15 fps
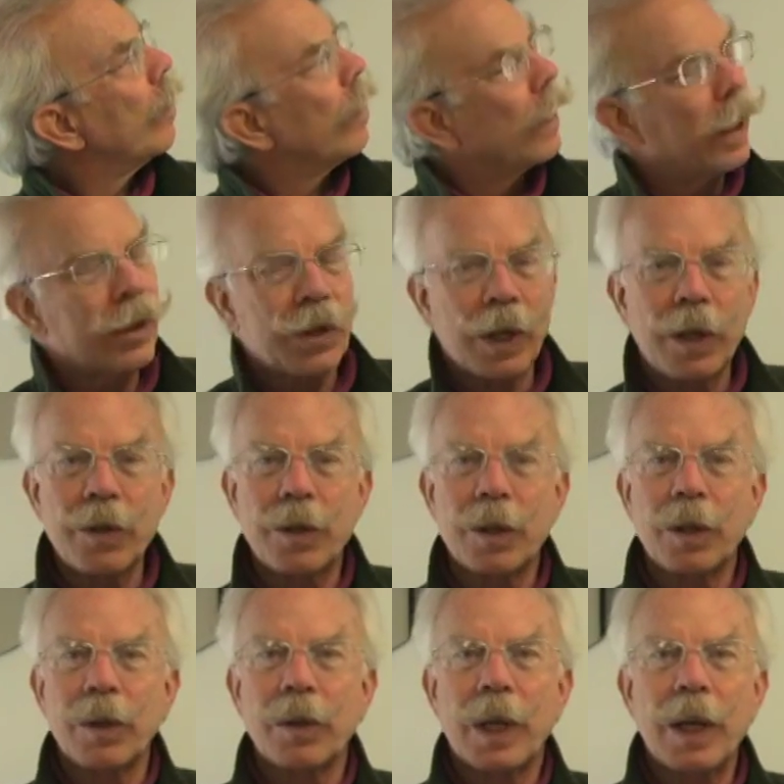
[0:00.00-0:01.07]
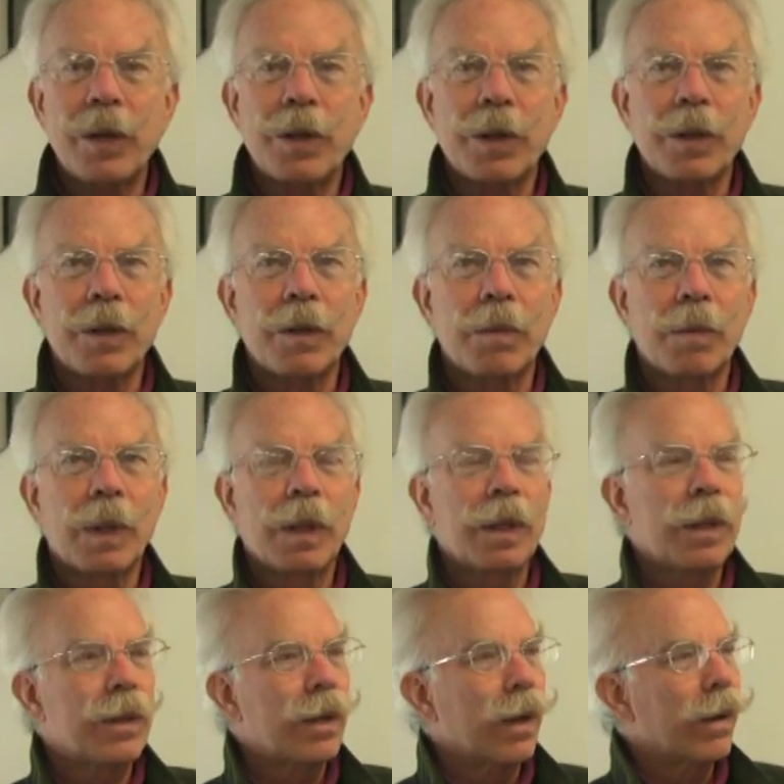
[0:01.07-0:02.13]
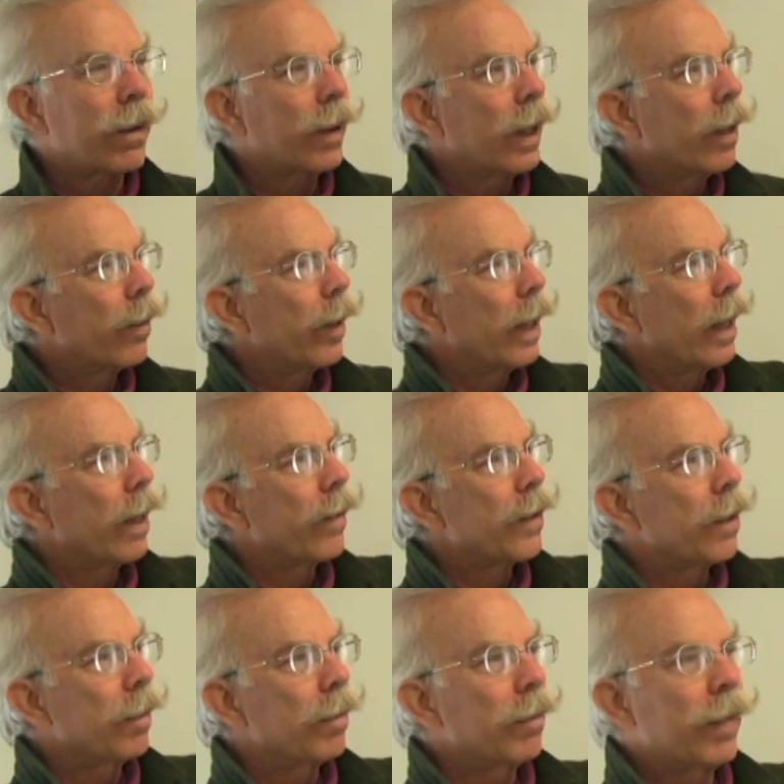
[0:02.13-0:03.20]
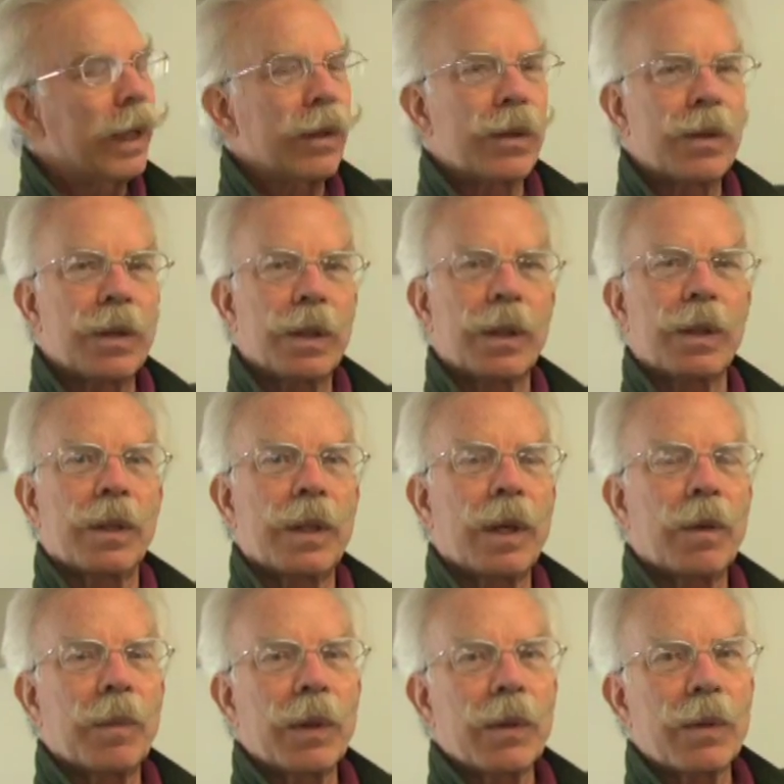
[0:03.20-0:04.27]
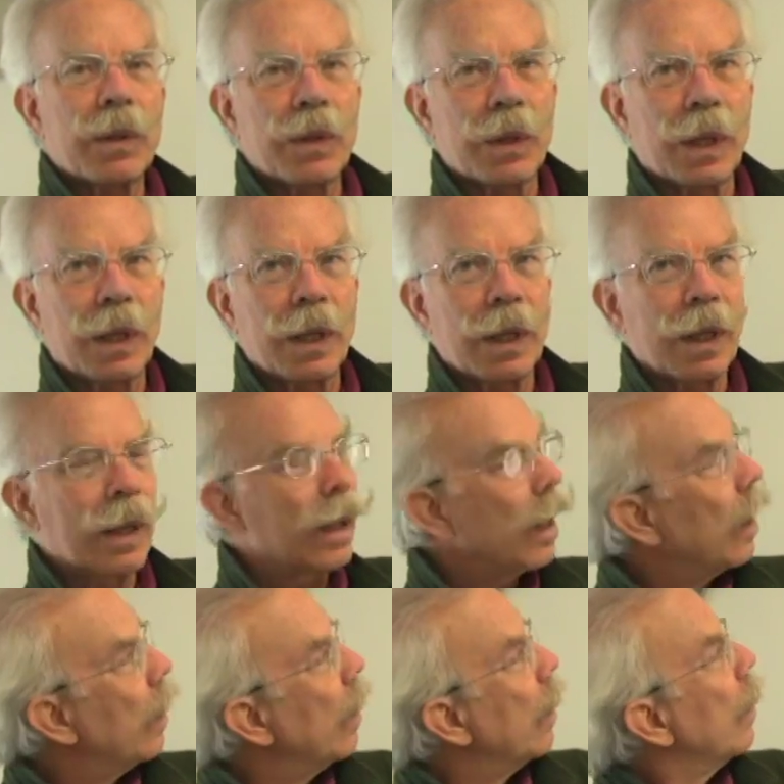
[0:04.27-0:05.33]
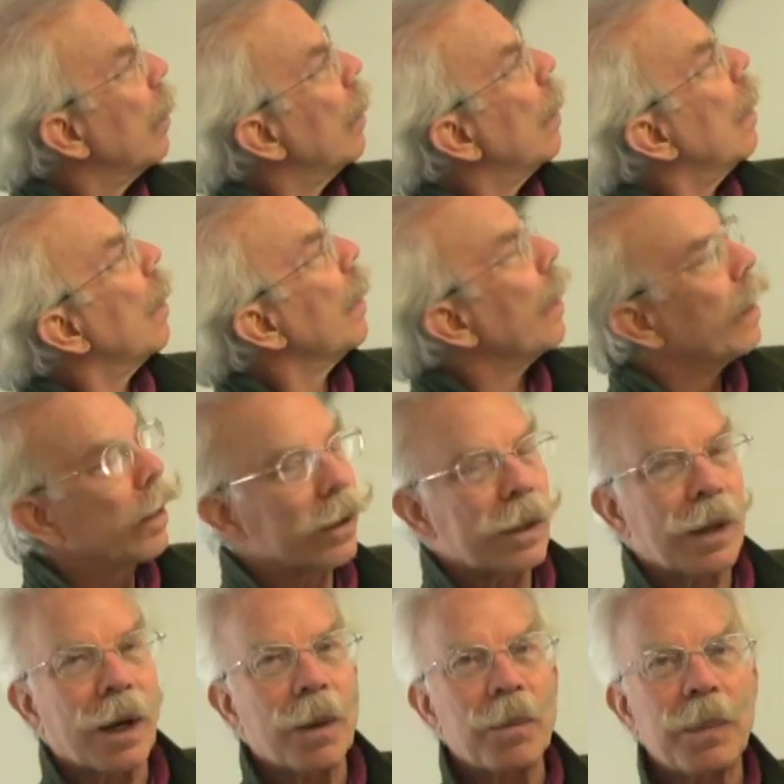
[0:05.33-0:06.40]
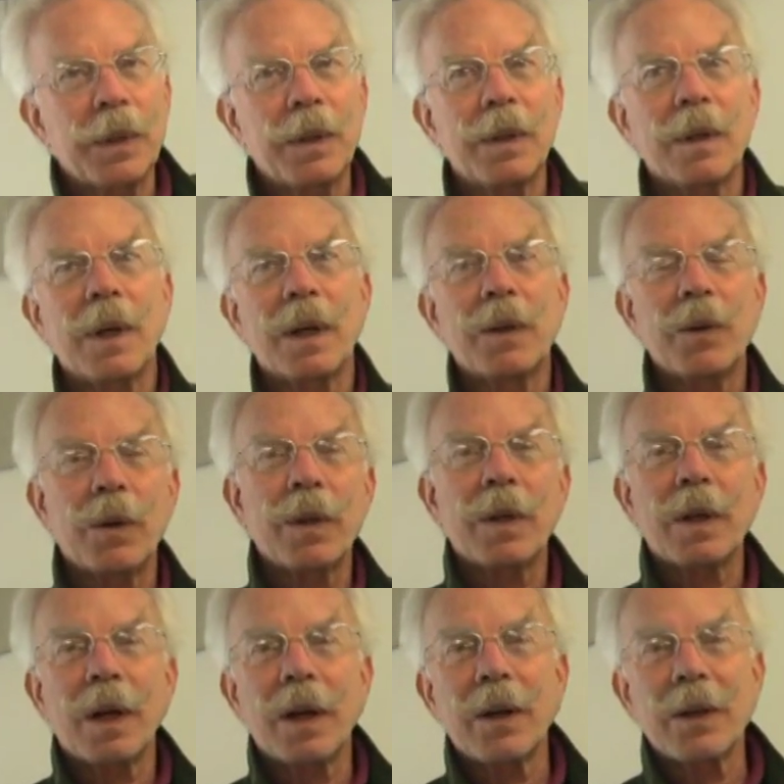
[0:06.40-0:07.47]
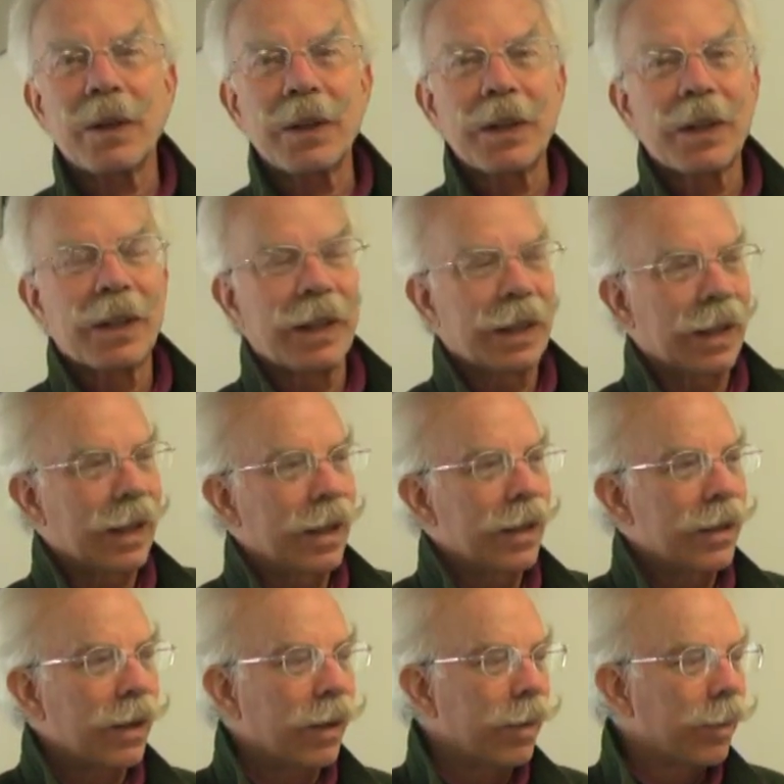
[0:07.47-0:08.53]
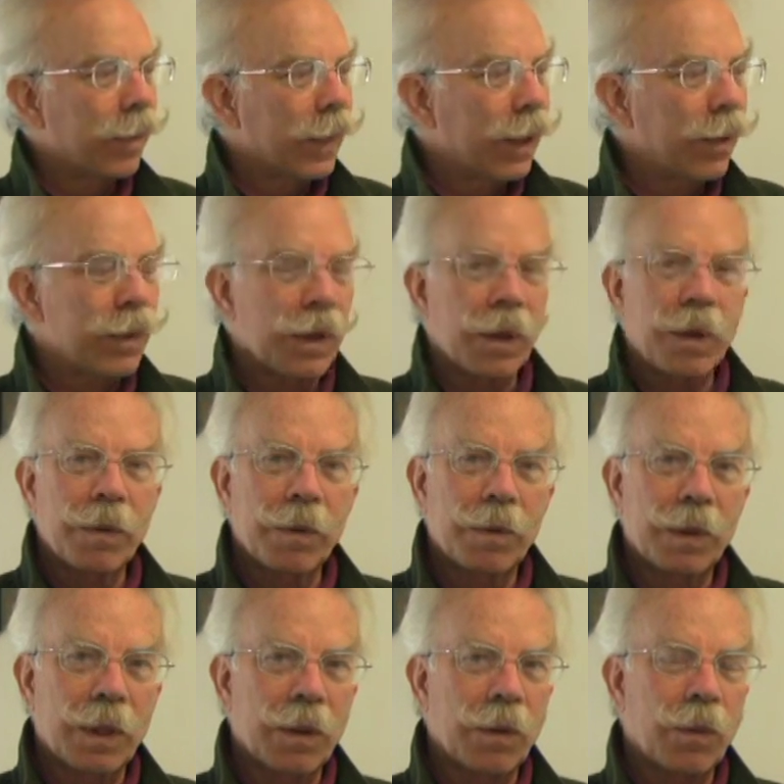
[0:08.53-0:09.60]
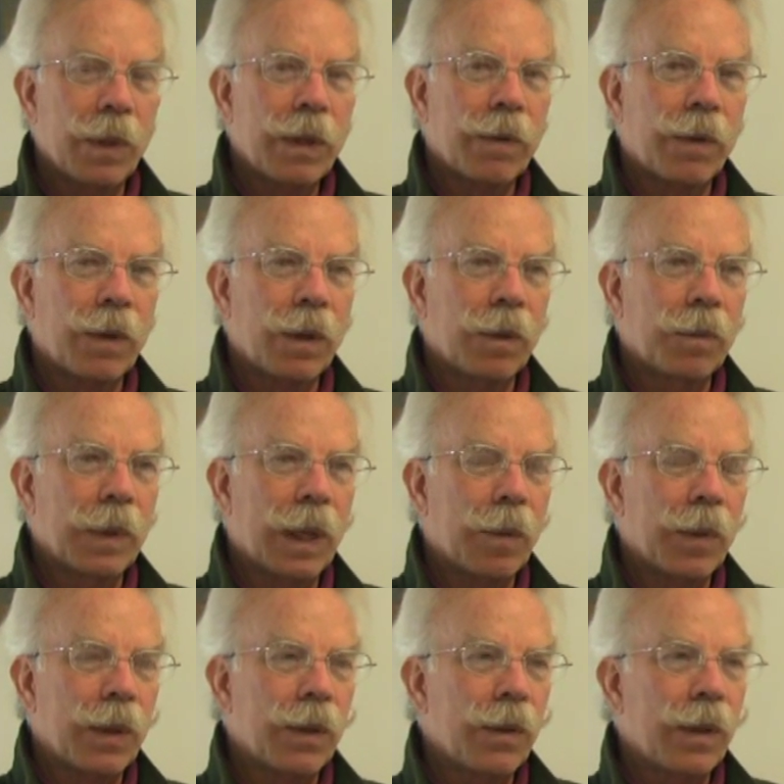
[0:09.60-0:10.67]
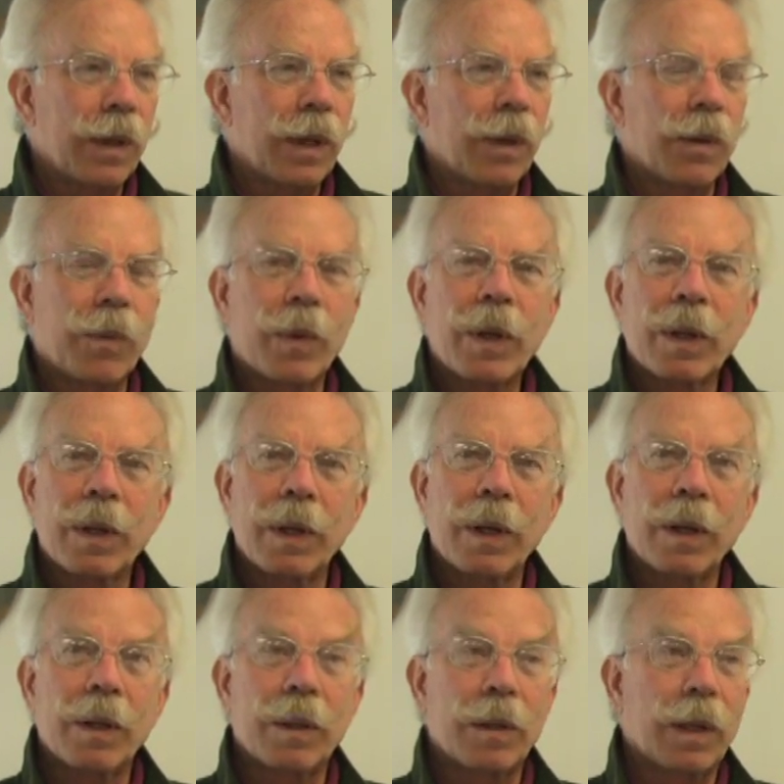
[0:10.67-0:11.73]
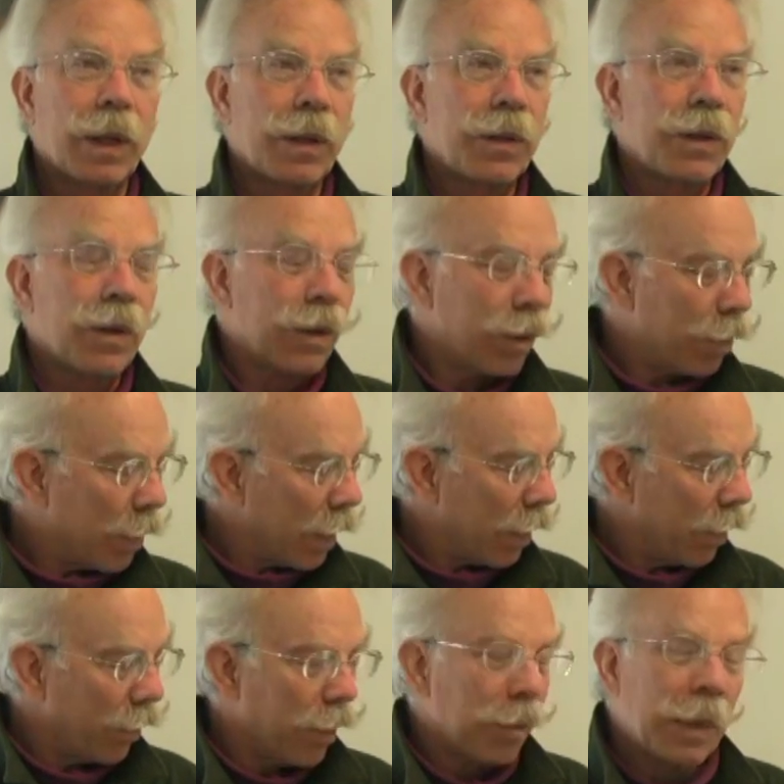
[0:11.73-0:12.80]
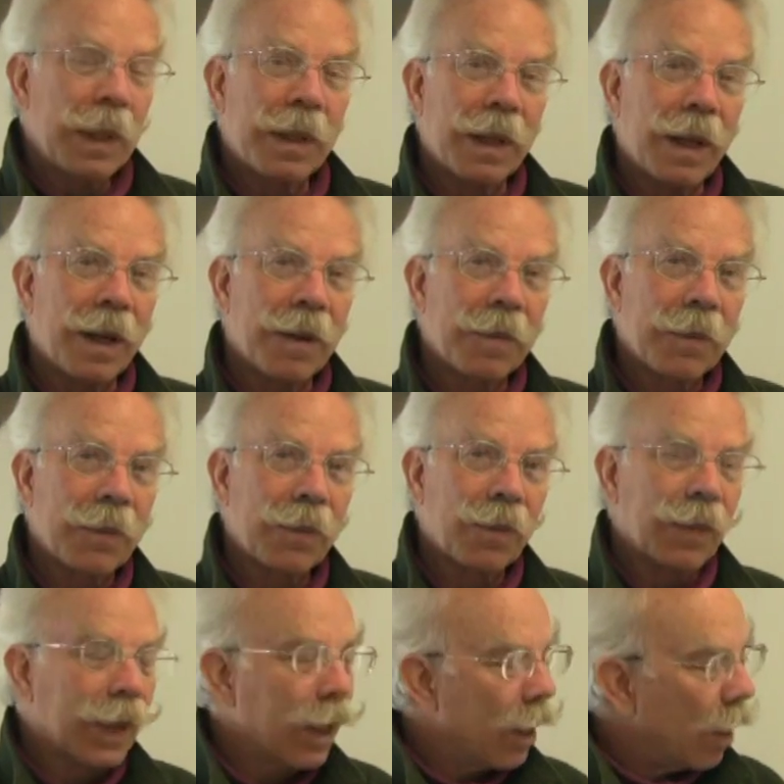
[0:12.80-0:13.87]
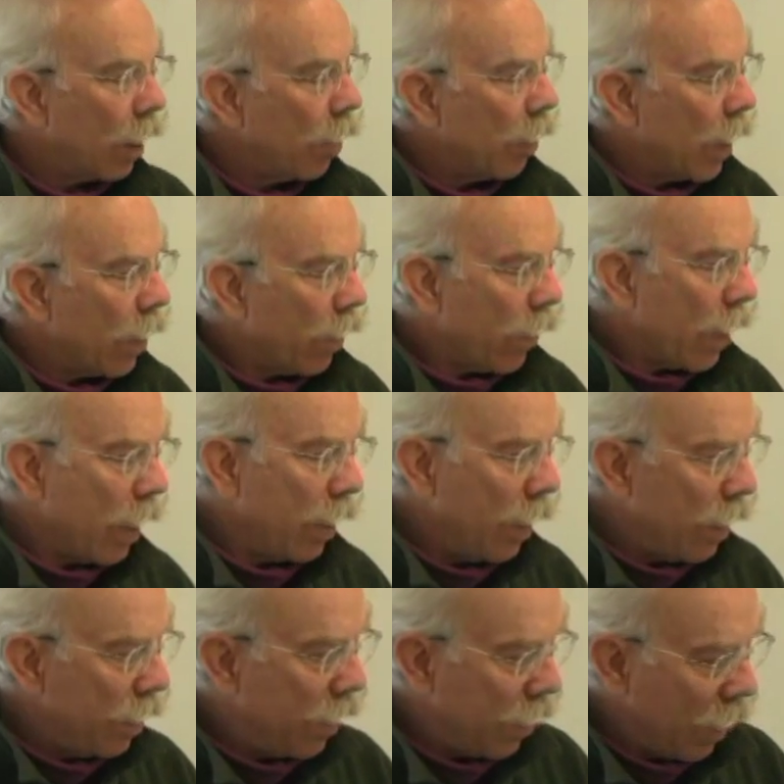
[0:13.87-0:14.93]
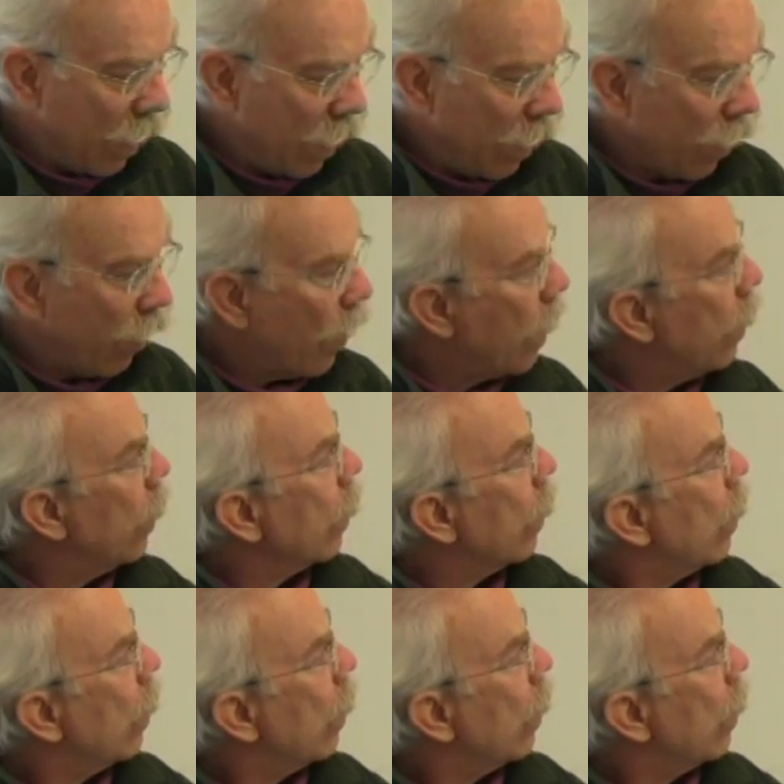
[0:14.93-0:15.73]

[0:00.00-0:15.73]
they changed the location. So here we have some beached sailboats on a hilltop in Northern Ireland. So it was a wonderful opportunity to work there, and I sure hope I can repeat that. By the way, these granite